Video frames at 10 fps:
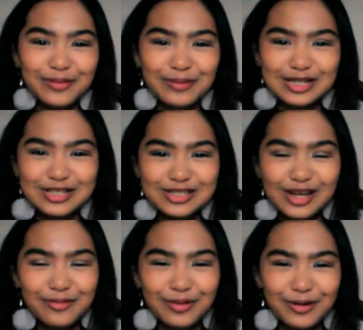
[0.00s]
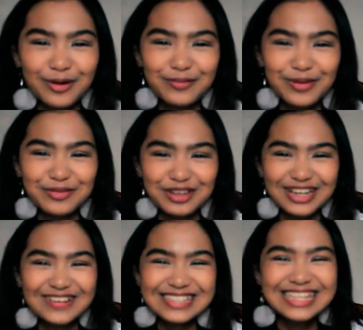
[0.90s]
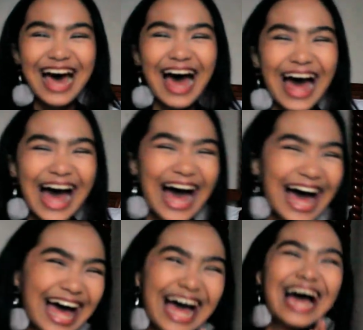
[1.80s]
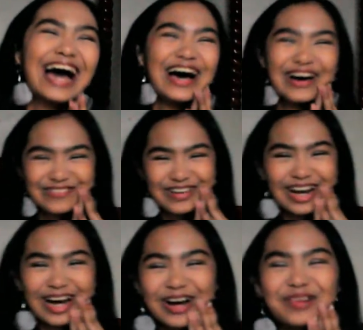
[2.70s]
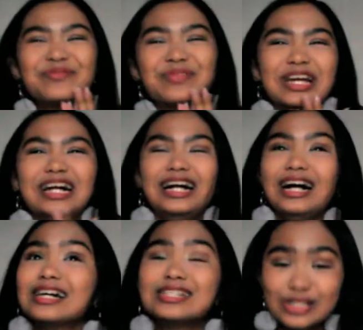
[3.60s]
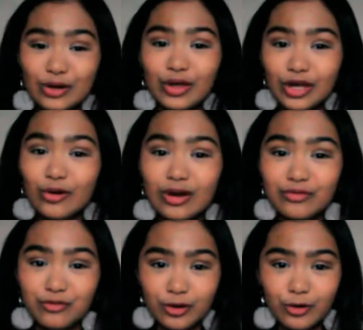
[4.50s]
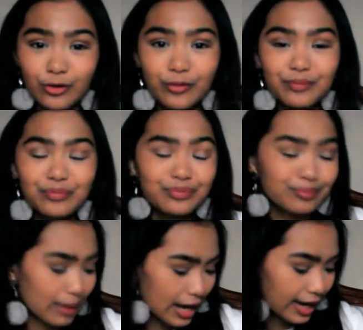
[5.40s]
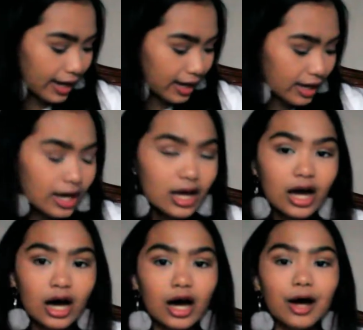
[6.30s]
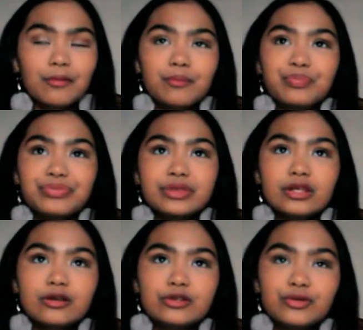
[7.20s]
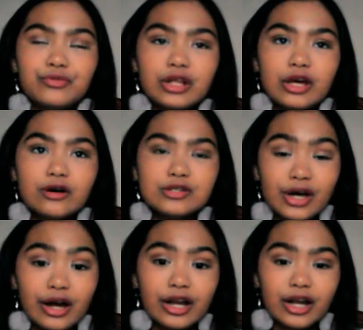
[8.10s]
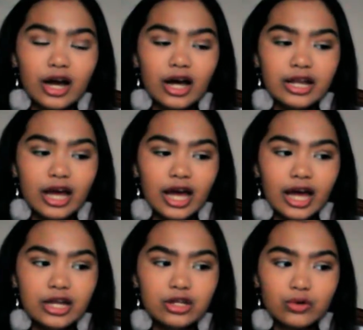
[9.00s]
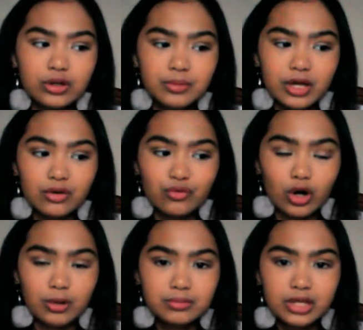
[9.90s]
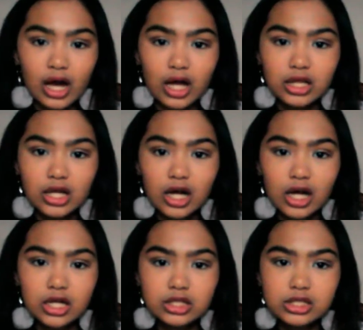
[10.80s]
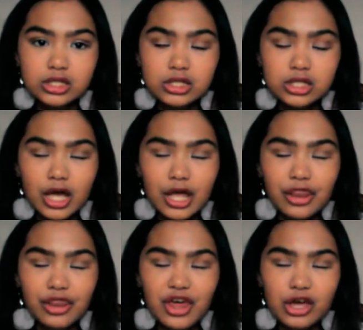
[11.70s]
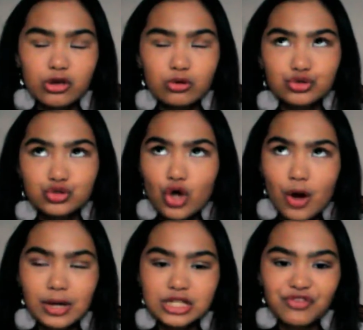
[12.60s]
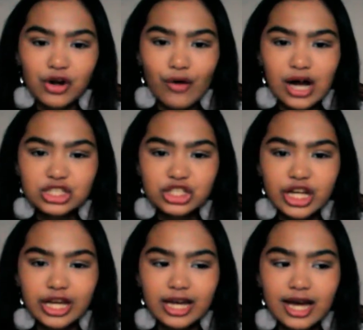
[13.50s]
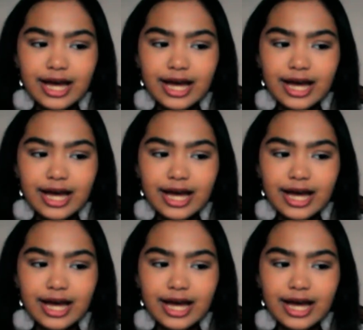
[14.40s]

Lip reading: my picture. I'm all on my videos. But so that you can view my YouTube videos agad-agad, and you can be informed agad-agad. Again, thank you so much for watching.